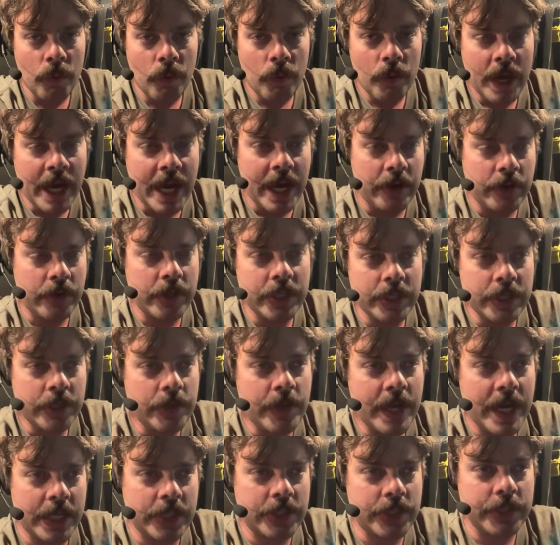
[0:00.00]
how can you
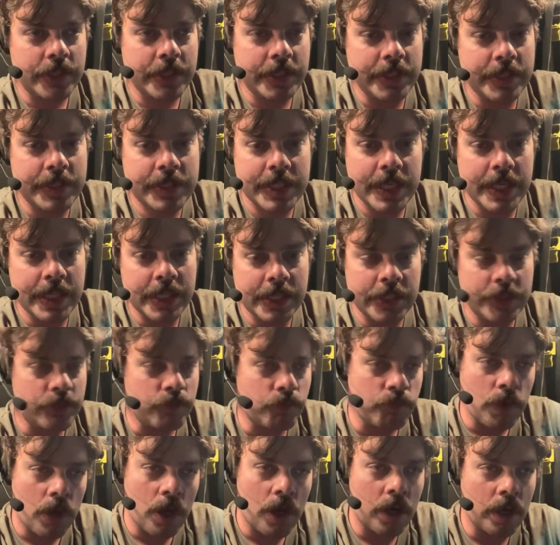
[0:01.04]
actually say that it's
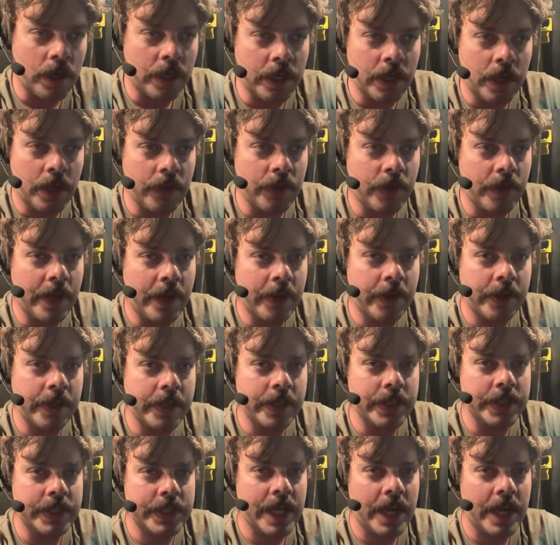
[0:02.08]
wrong in other areas?